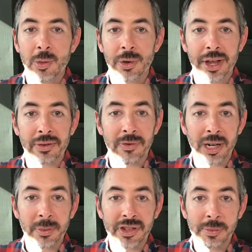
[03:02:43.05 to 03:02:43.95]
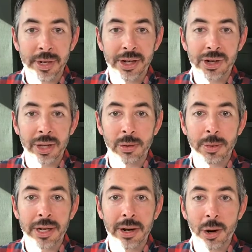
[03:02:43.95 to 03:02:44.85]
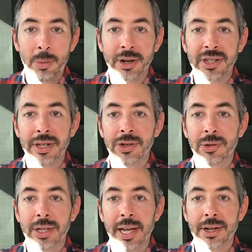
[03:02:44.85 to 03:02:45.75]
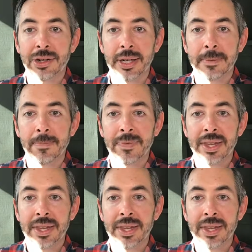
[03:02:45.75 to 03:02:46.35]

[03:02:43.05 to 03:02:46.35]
Without the freedom of speech, there would be no presidential election.